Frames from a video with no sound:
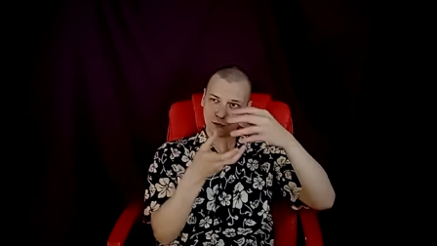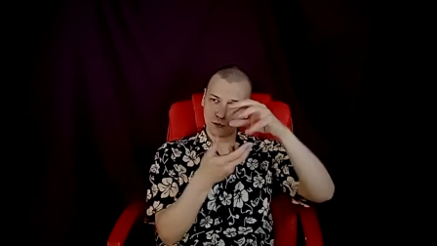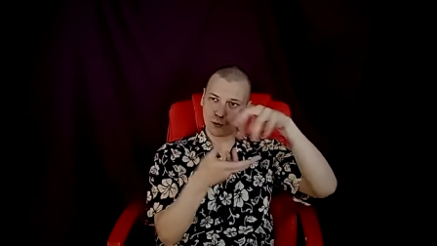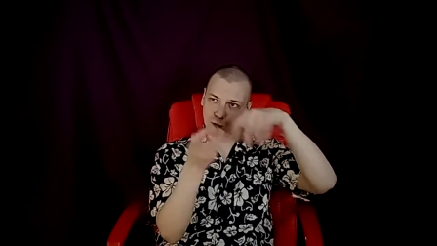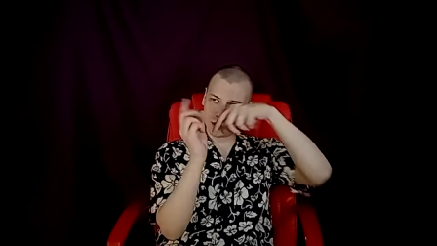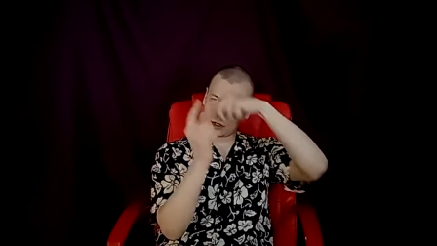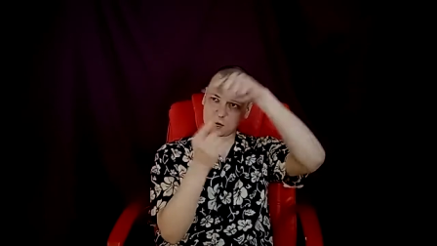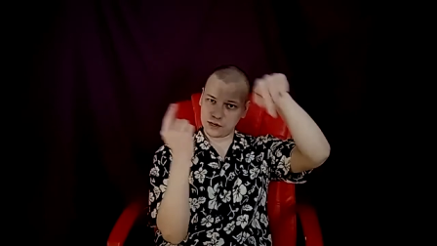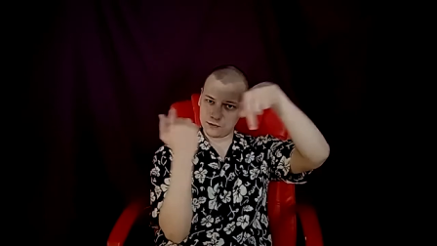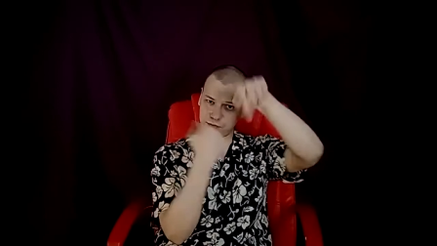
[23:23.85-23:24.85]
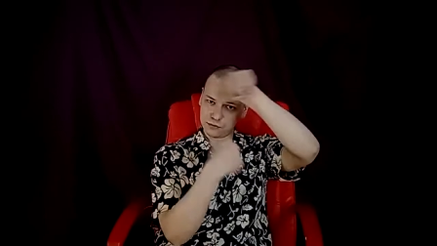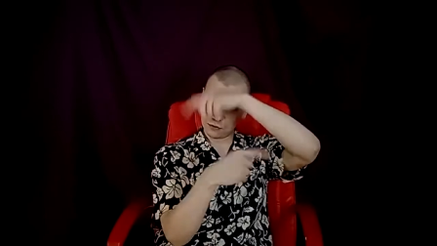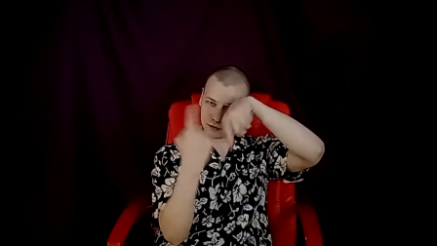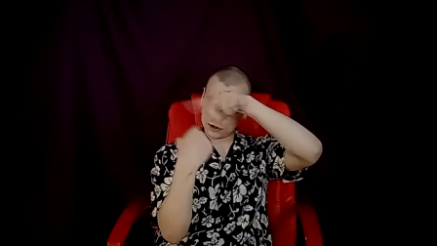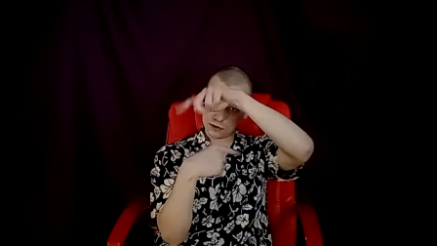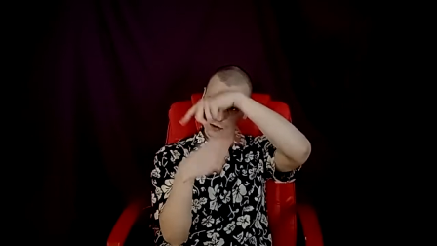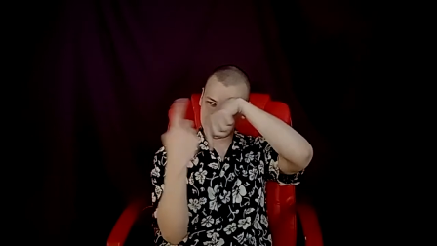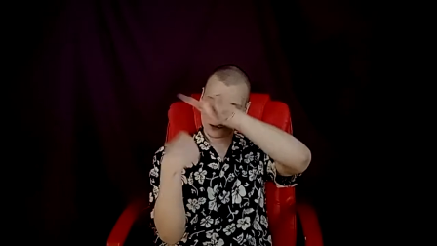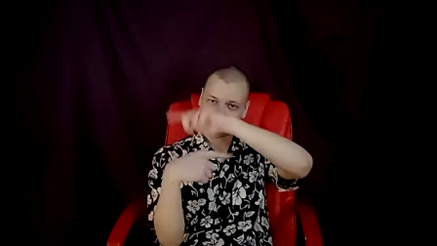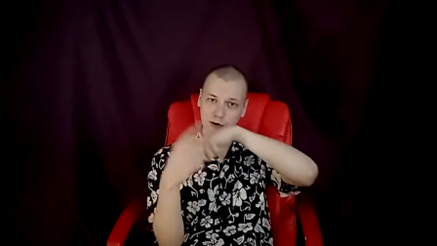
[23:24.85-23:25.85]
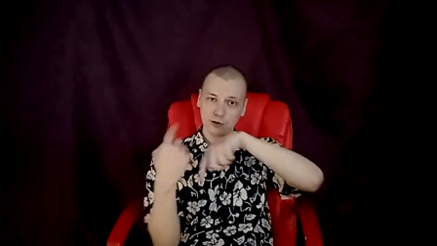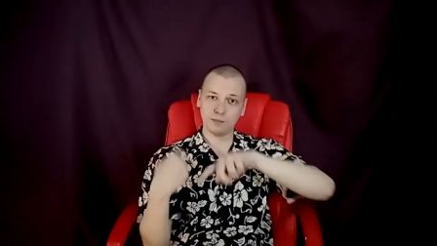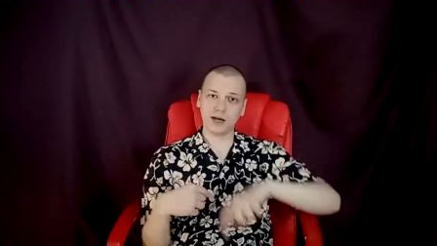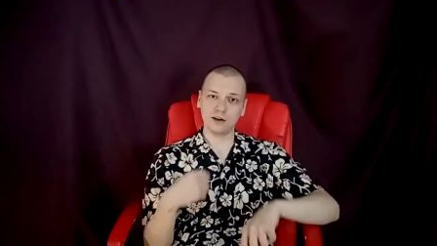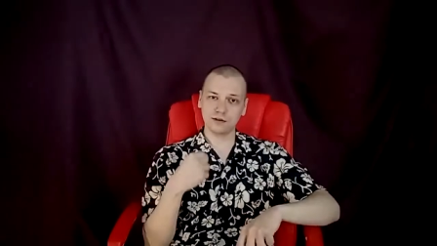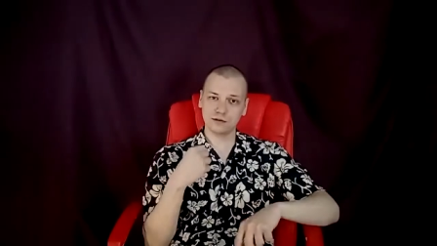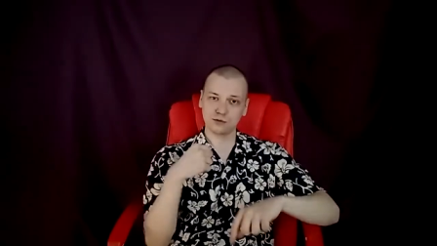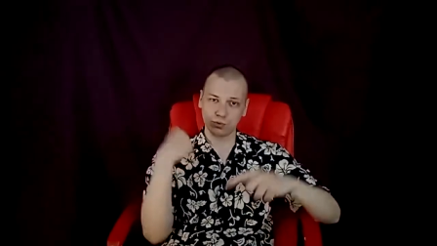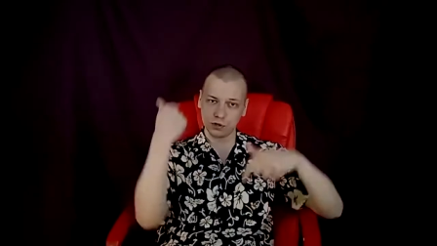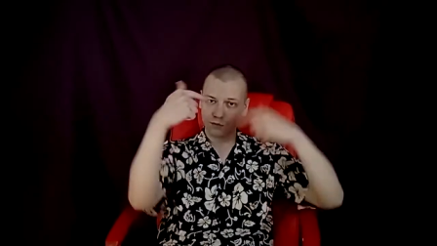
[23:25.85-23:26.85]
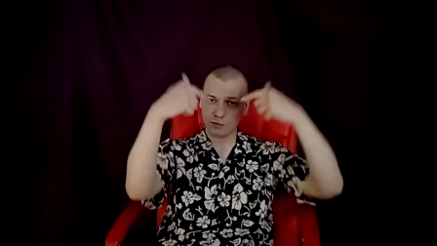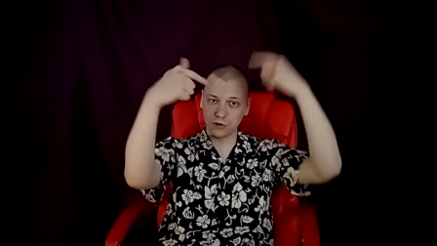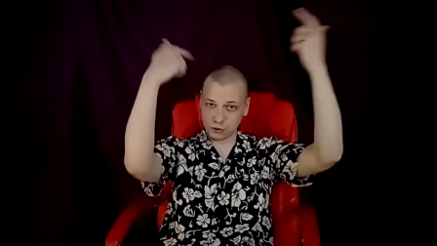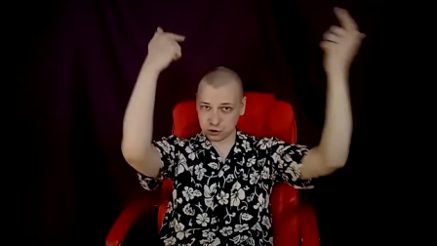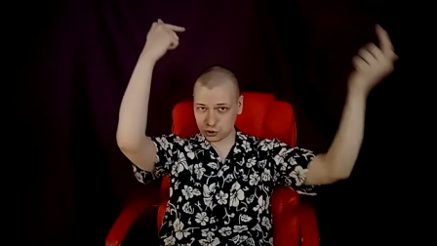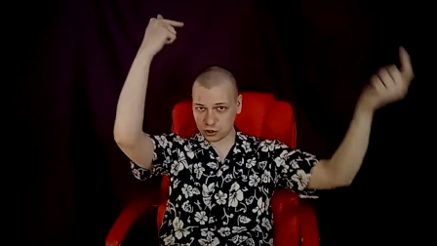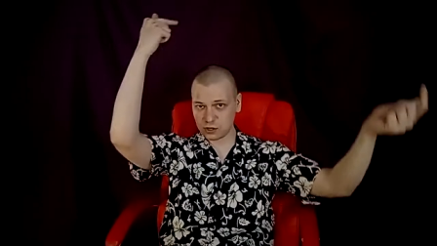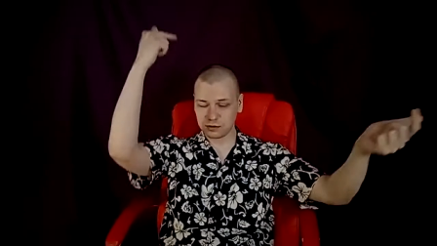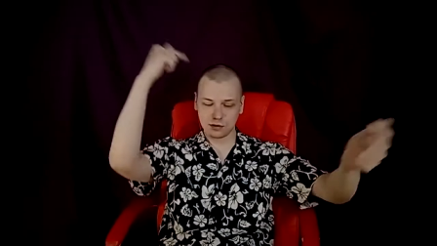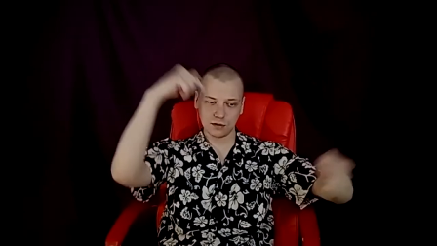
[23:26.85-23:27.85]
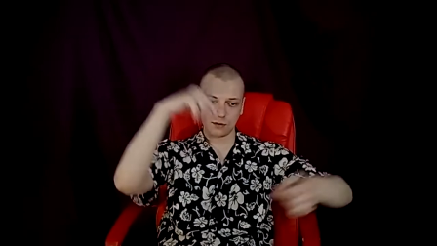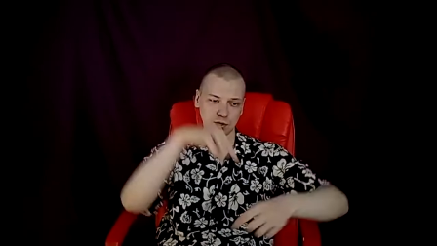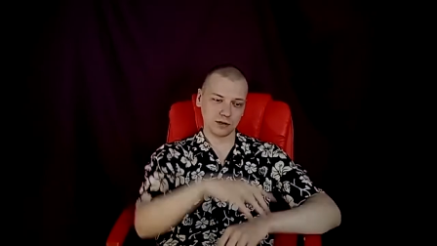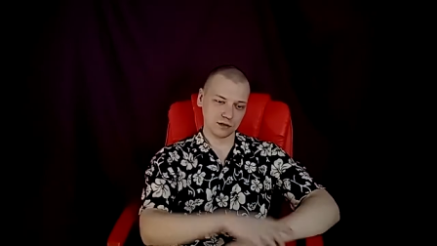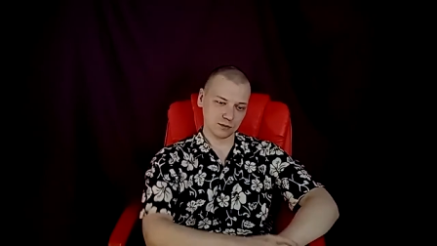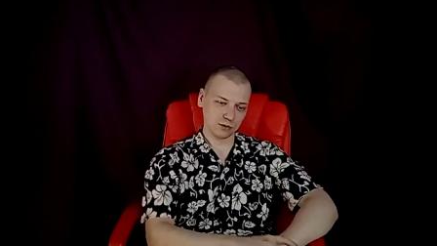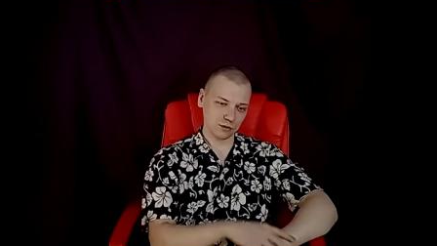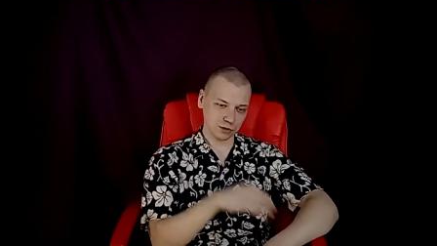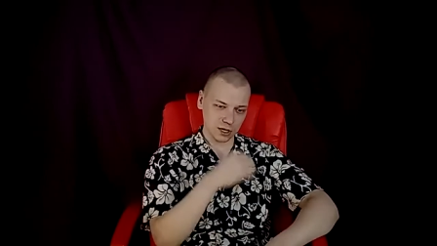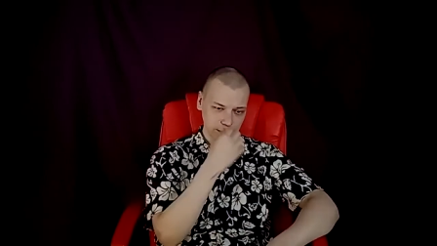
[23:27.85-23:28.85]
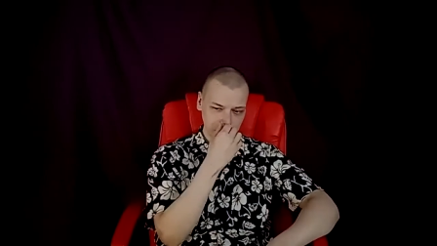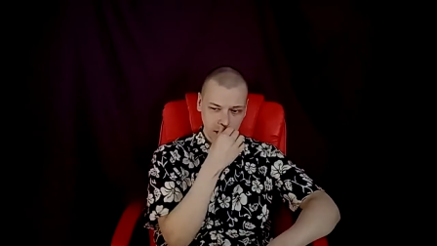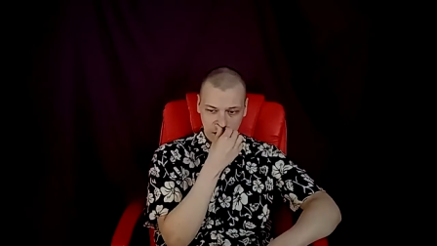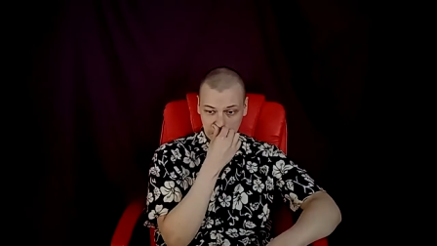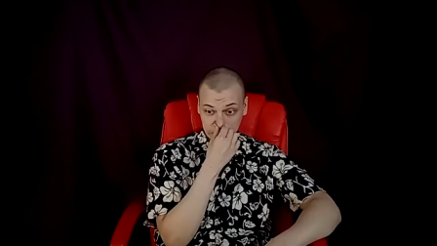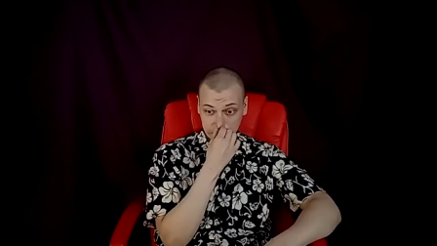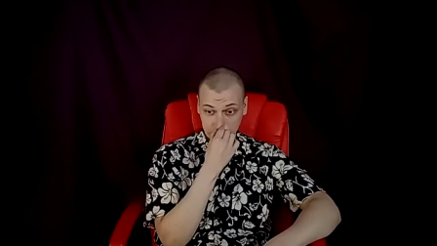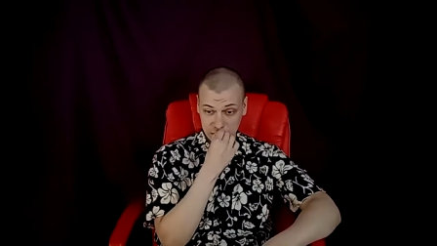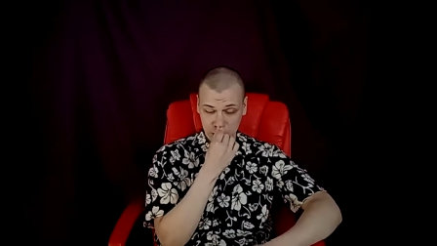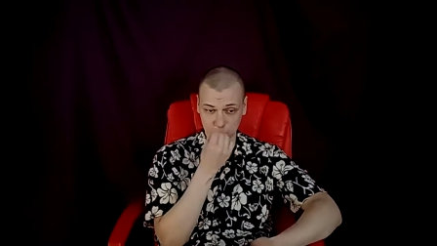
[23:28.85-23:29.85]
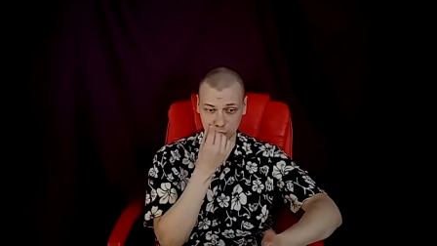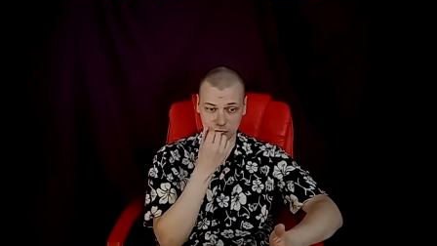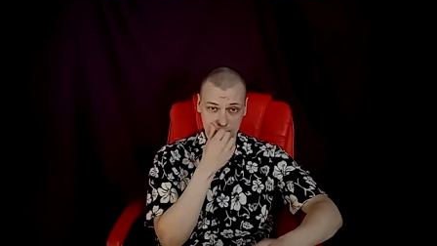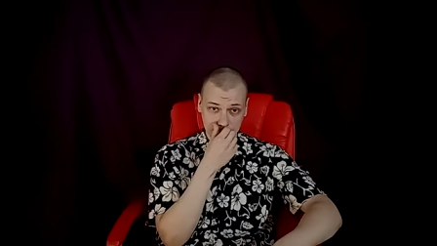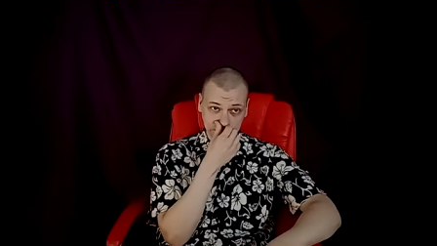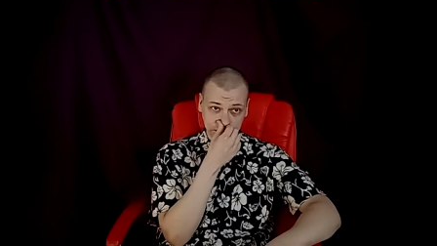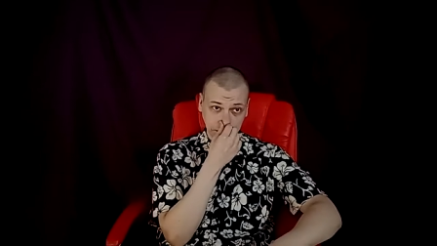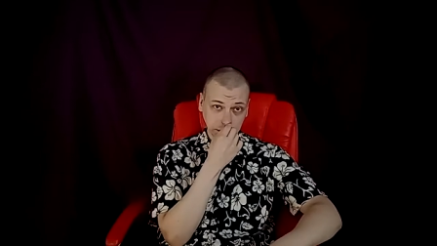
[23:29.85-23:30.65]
what kind of, you know, like the spiral patterns would emerge as the organism grows up. So yeah,